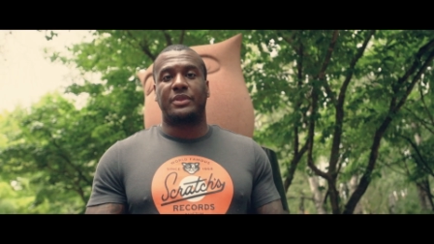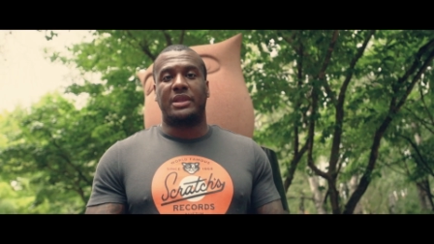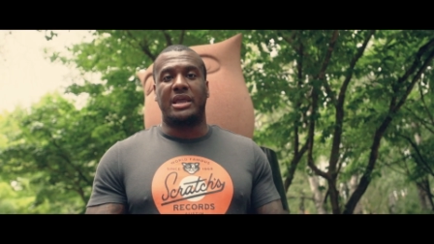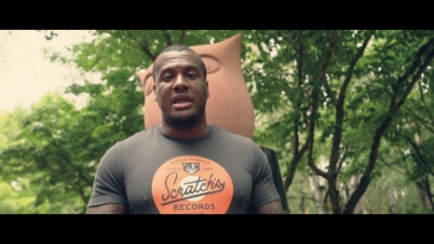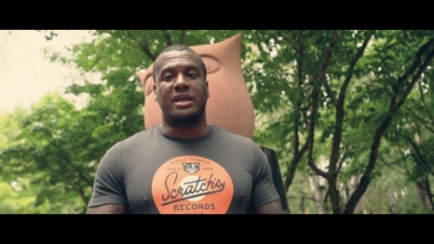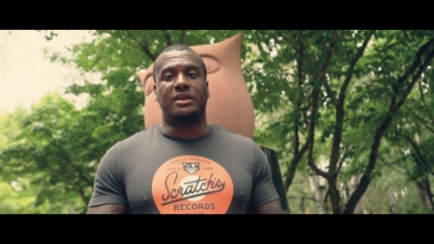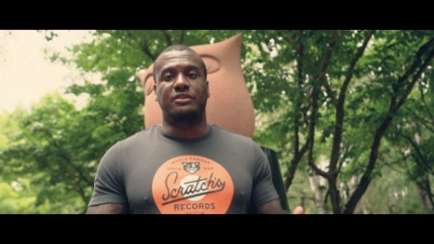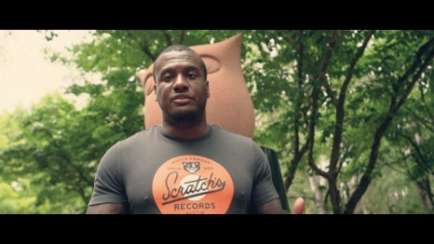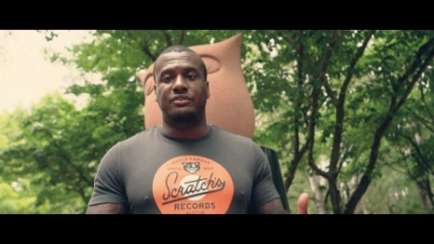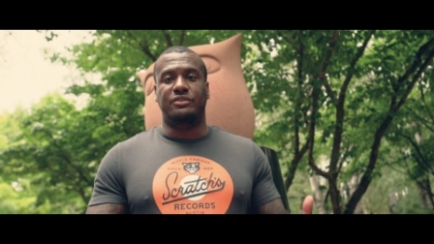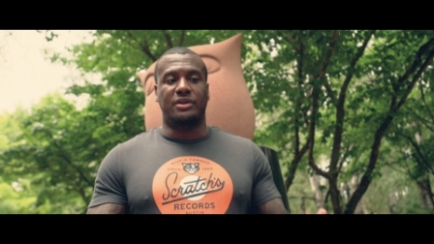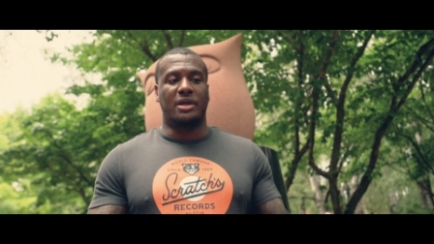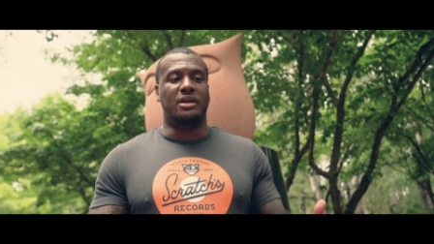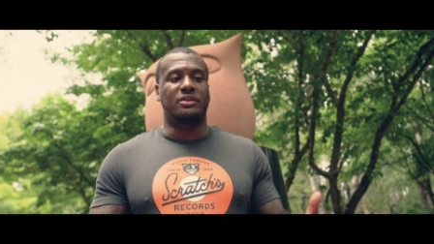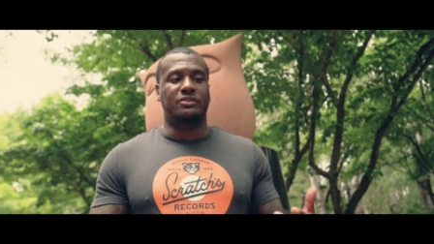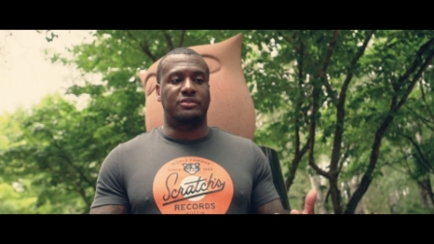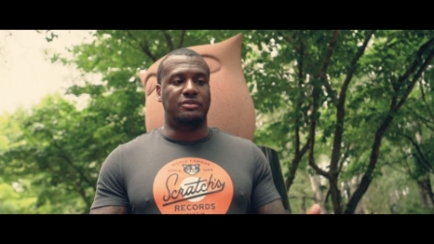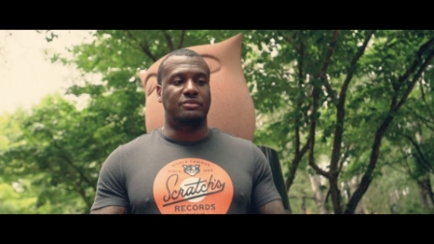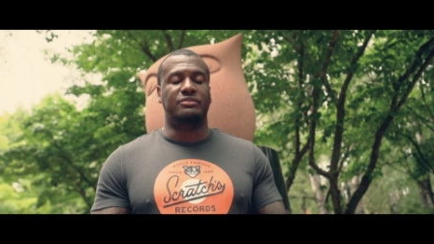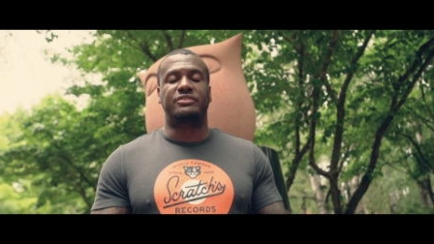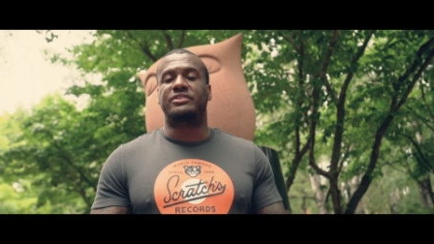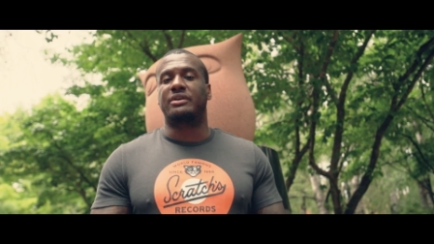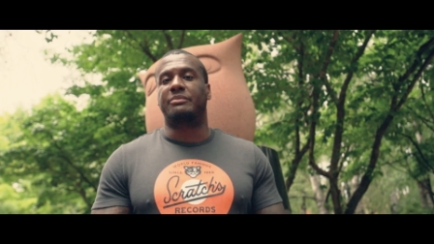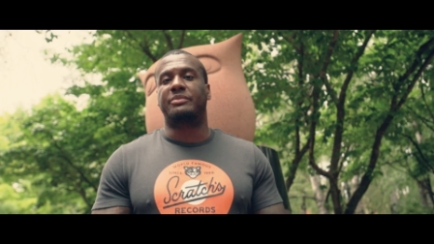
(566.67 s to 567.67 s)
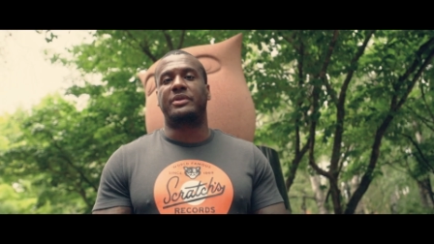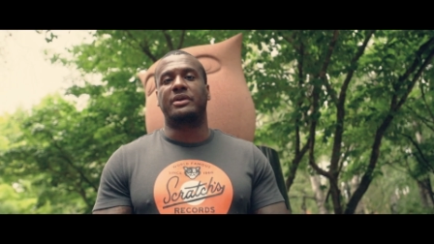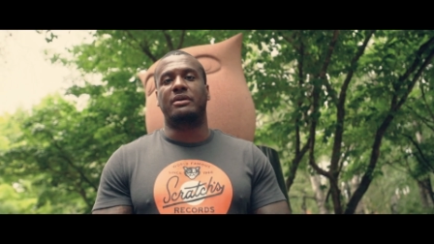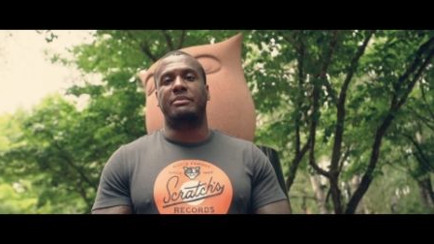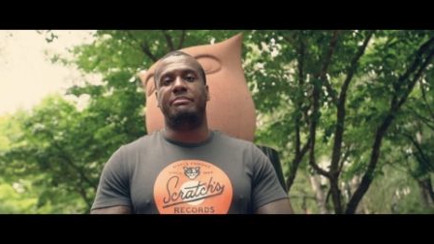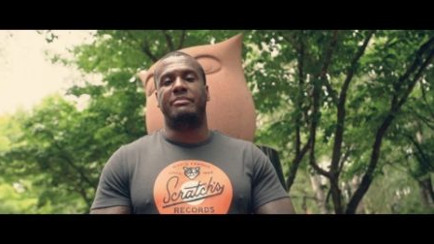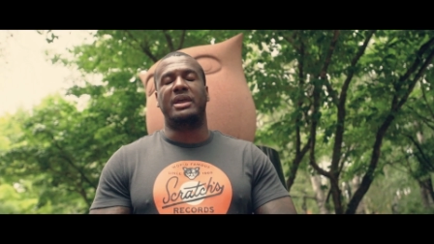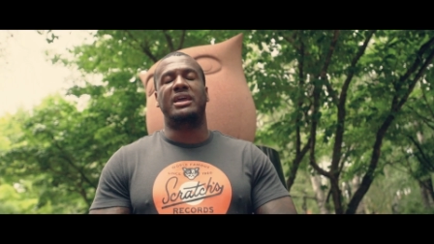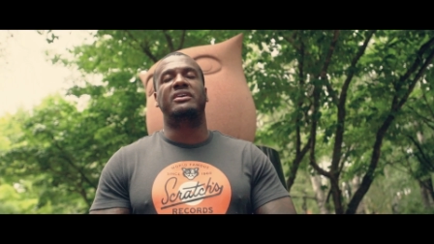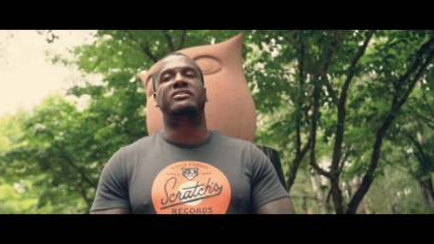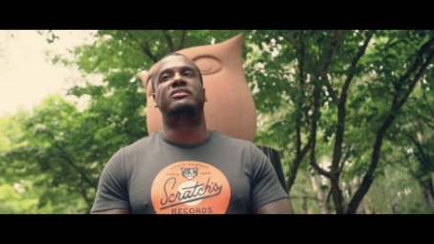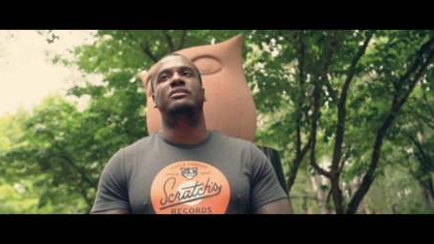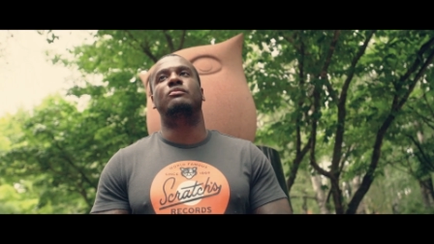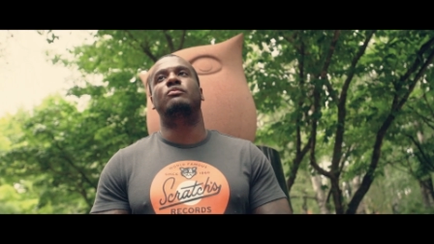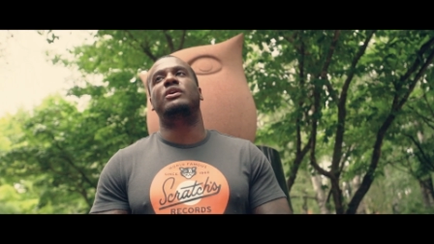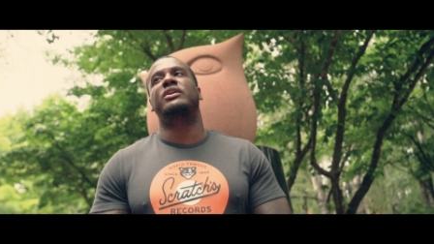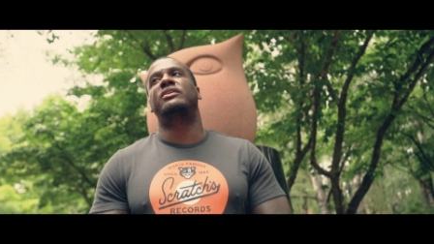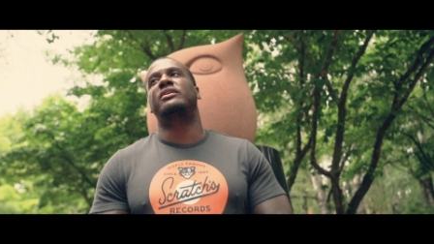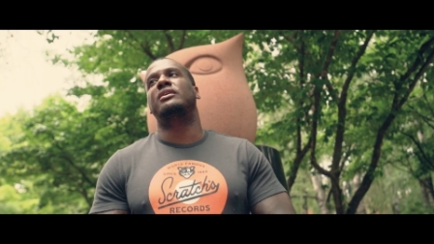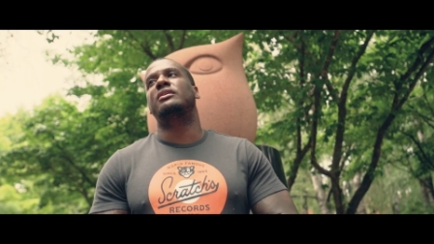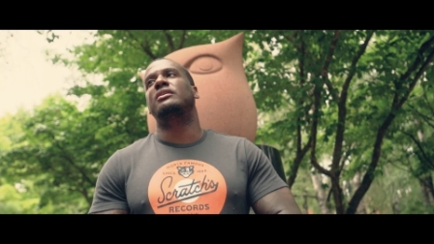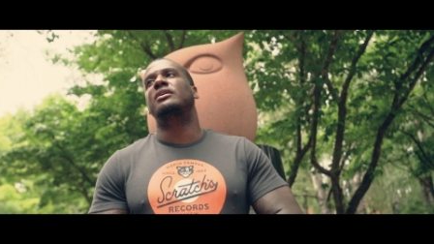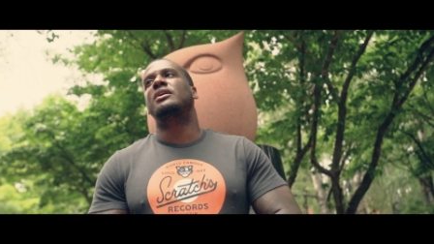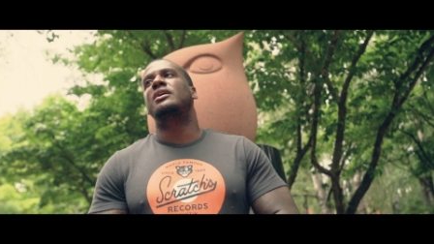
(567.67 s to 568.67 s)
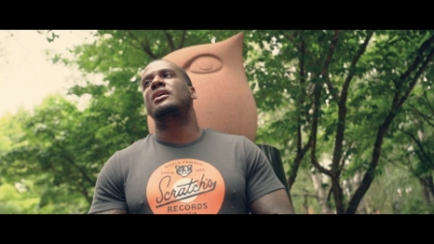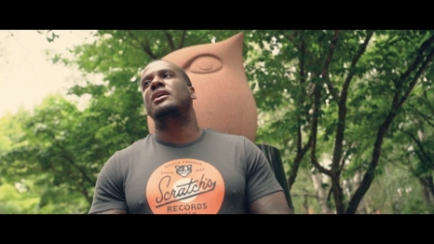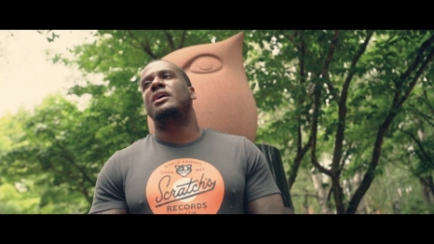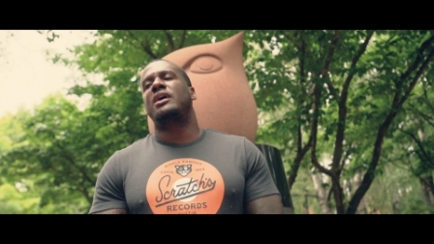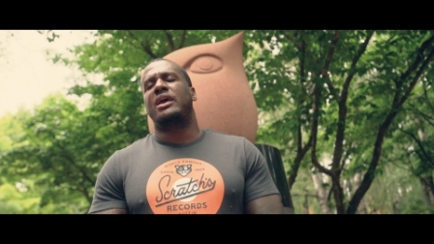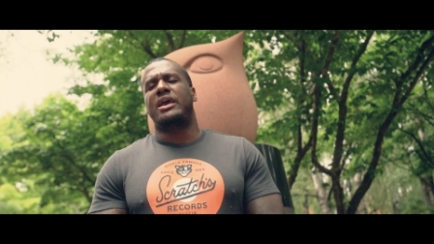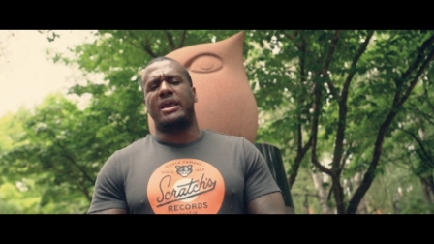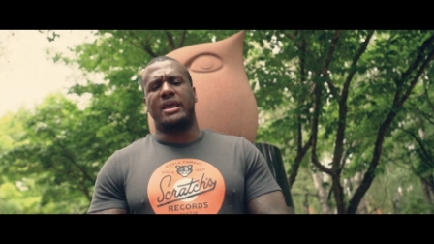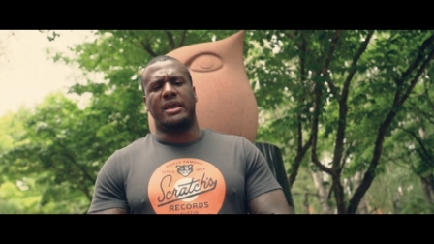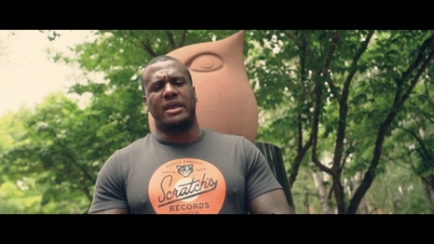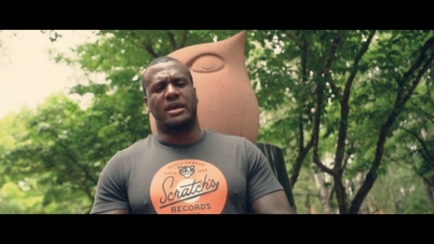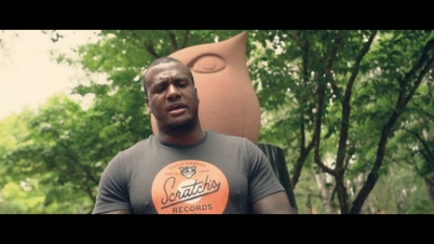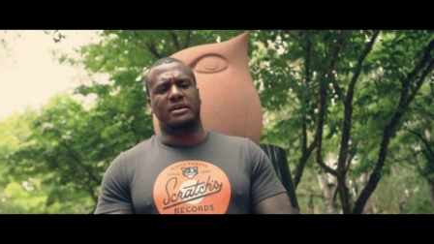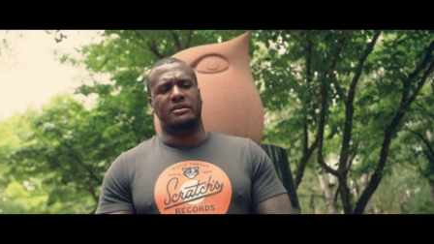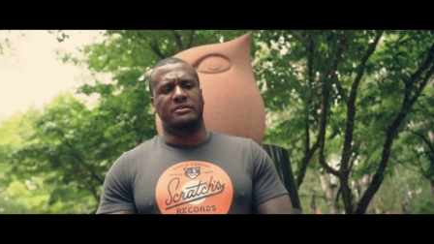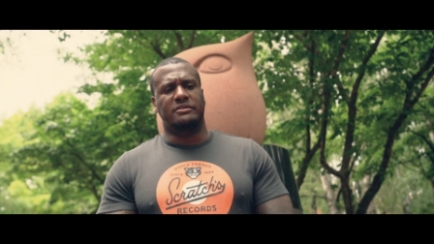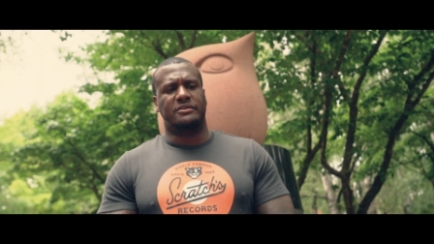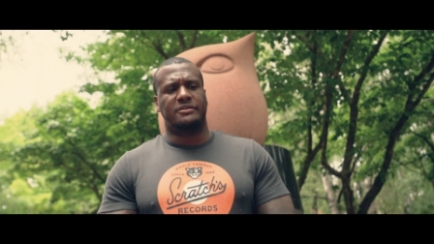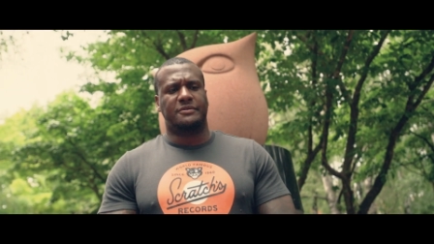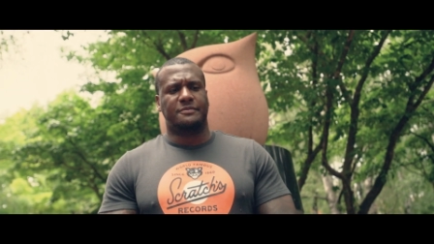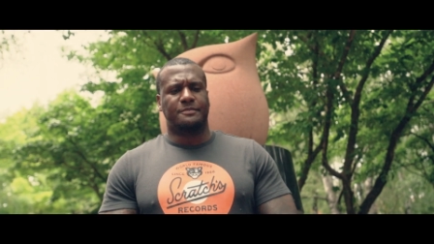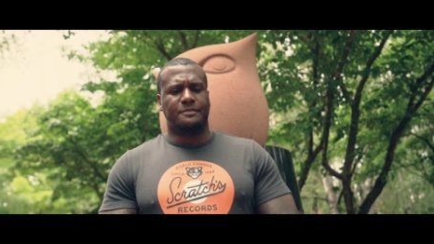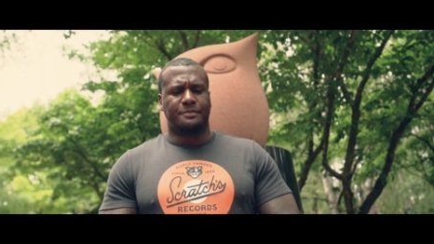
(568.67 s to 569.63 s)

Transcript: and do something amazing with it. And,